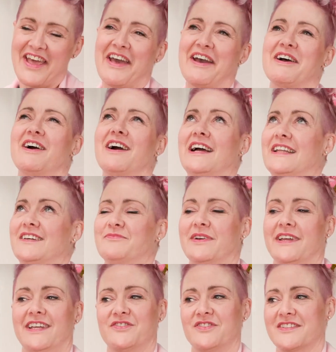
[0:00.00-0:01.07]
I love
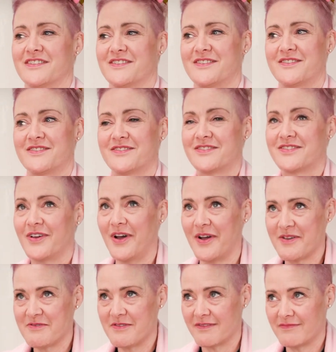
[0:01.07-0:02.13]
my hairdresser
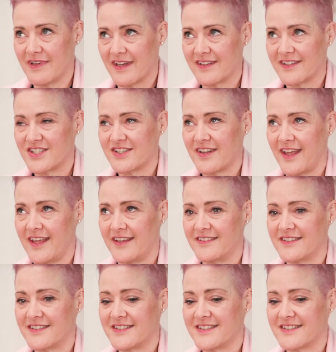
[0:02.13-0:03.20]
so much.
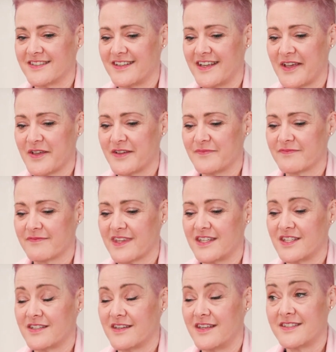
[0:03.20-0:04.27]
And uh,
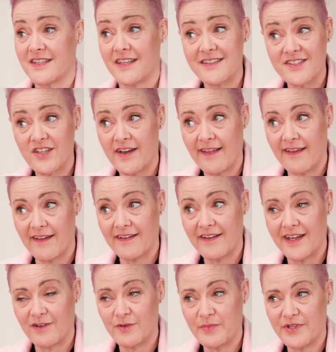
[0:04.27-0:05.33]
it's Inside Out
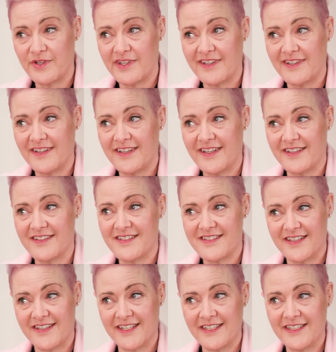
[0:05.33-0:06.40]
Hair and Beauty in
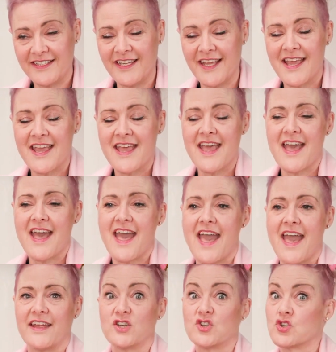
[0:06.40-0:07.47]
Sydney. Yeah
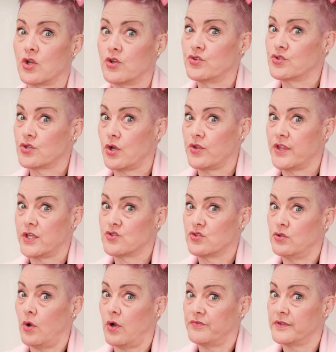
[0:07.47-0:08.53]
and don't go there
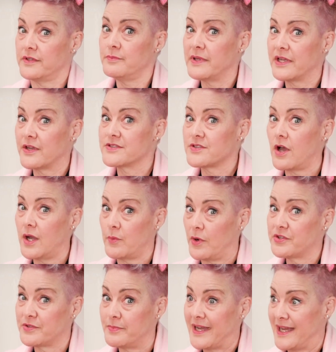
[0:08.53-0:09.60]
too often because I
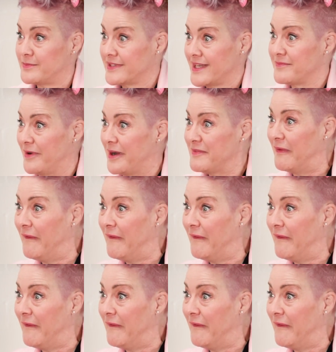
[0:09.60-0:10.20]
want to be able to get my